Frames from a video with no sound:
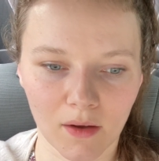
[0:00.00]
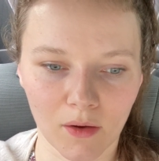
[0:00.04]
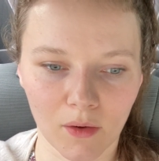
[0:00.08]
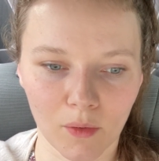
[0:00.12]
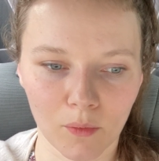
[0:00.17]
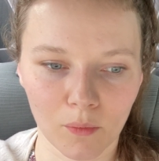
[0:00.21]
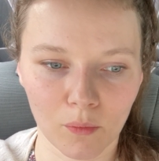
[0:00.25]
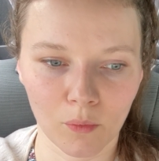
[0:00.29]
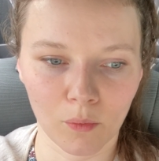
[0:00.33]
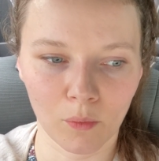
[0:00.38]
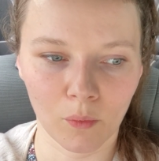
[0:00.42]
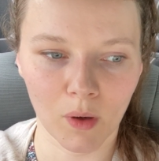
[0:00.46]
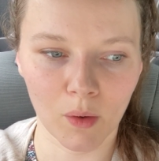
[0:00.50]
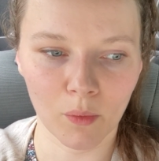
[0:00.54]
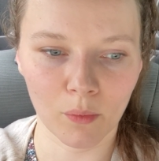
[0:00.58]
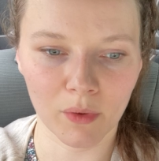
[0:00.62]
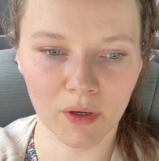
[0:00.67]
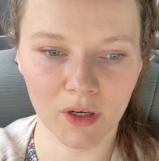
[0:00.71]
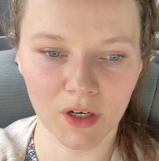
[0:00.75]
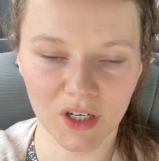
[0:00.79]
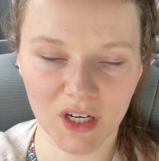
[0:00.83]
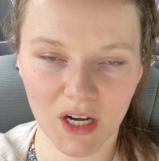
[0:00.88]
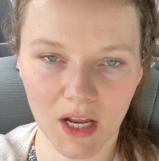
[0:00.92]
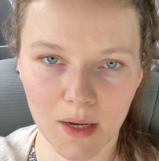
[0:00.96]
What were
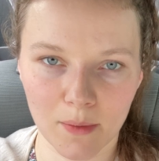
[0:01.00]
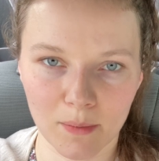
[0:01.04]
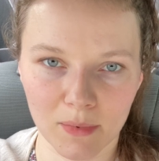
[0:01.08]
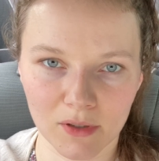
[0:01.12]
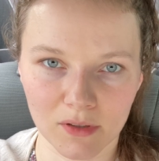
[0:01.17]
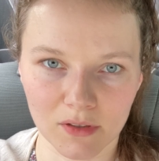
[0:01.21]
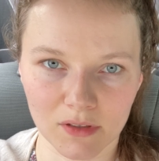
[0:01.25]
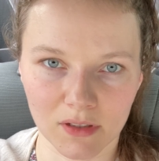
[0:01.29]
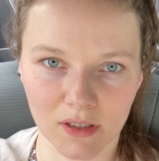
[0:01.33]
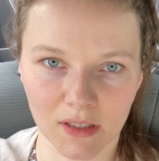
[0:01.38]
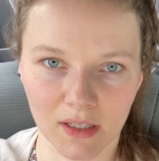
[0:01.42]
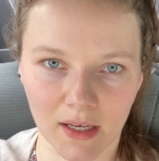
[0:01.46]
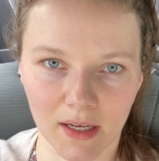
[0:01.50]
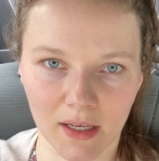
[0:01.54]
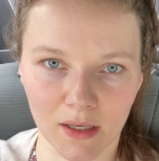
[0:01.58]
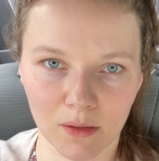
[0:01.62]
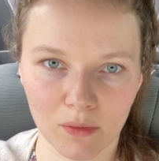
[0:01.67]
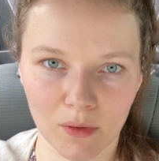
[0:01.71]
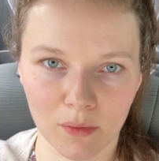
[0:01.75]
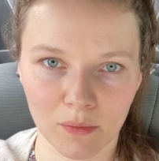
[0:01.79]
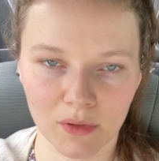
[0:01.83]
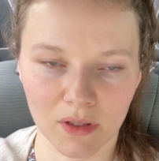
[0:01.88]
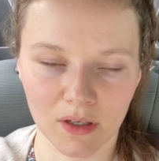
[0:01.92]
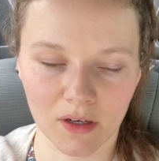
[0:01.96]
your neighbors like?
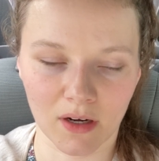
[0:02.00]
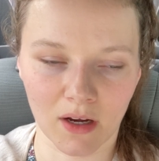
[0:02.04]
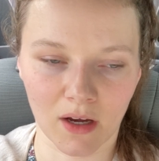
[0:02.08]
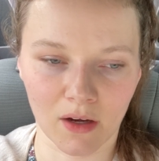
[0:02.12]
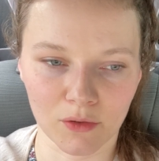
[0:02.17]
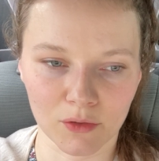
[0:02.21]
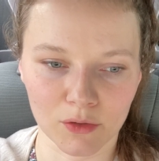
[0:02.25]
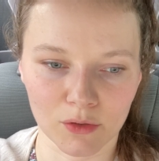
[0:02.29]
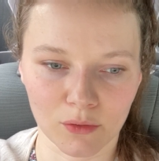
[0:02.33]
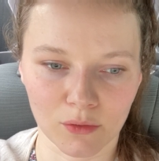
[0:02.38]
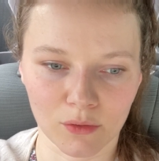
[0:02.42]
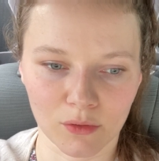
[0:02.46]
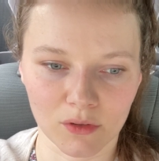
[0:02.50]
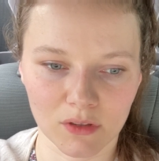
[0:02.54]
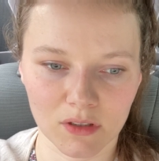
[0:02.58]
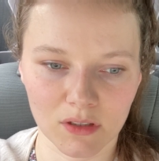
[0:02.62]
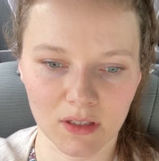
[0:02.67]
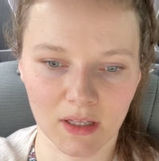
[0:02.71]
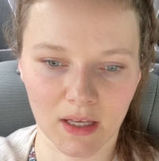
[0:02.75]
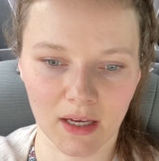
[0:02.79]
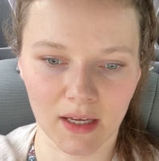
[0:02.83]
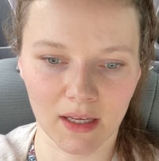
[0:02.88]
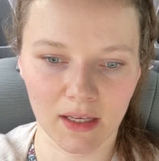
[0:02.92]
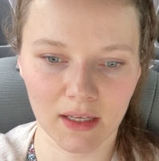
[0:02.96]
What were their households
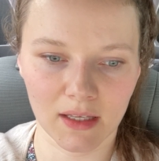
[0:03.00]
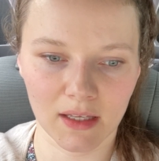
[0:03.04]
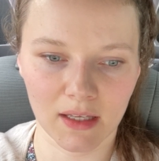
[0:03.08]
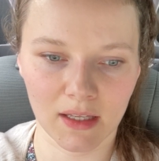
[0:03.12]
like?